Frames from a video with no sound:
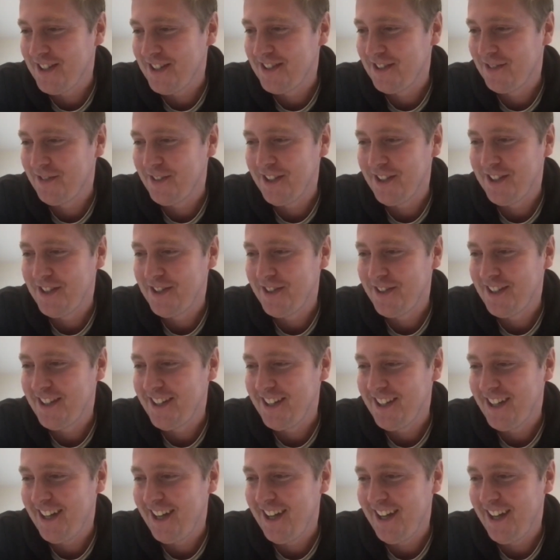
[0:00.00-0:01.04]
To be honest
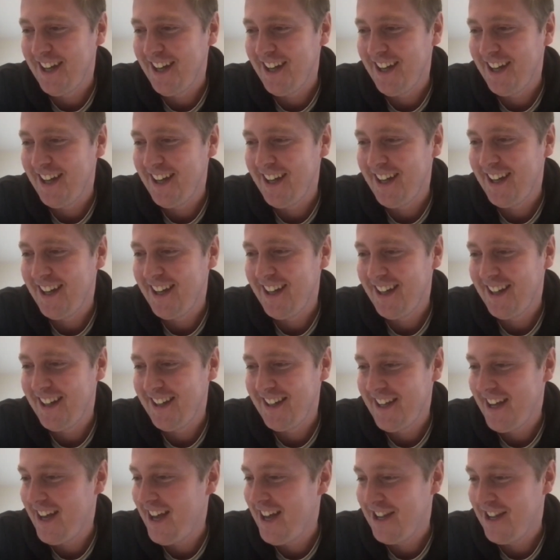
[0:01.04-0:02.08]
with you, uh,
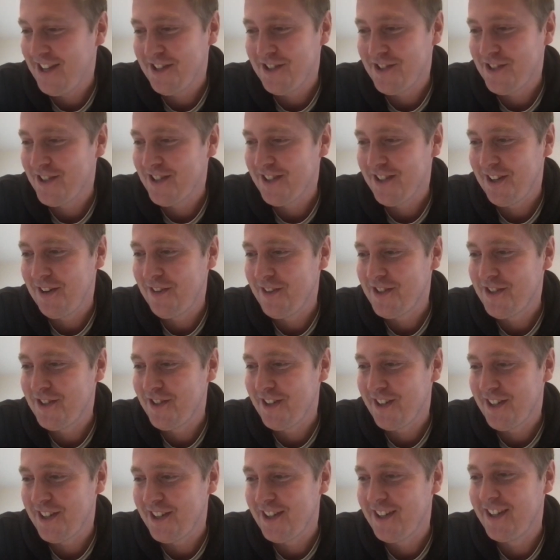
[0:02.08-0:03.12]
yeah, you're just always
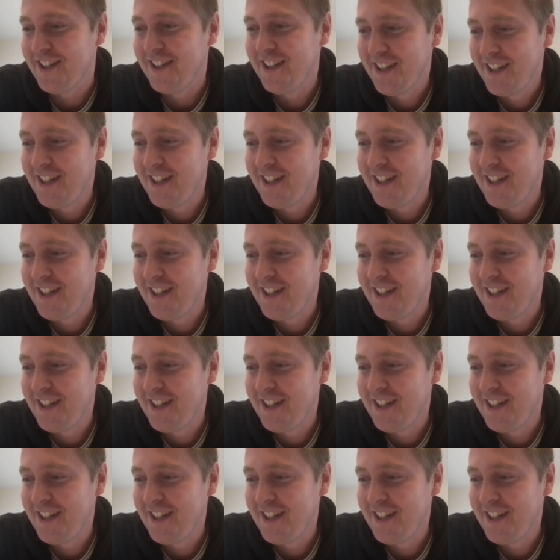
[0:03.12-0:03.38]
trying to.